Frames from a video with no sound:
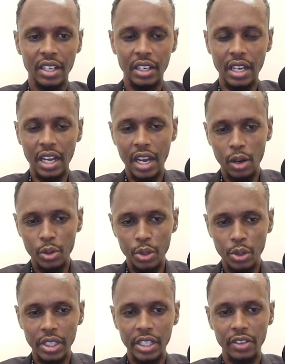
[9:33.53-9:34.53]
how
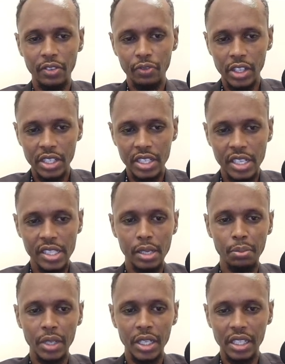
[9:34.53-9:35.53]
you did, finish and
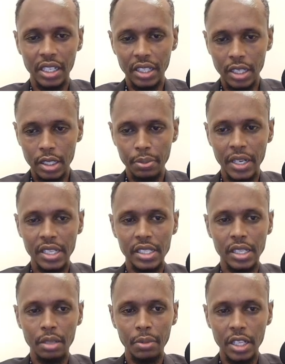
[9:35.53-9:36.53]
submit, attach bank
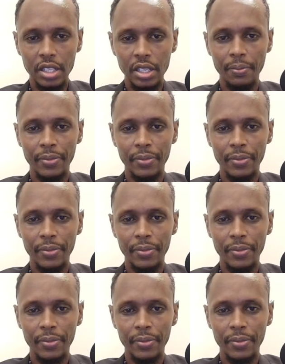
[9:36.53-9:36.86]
statement.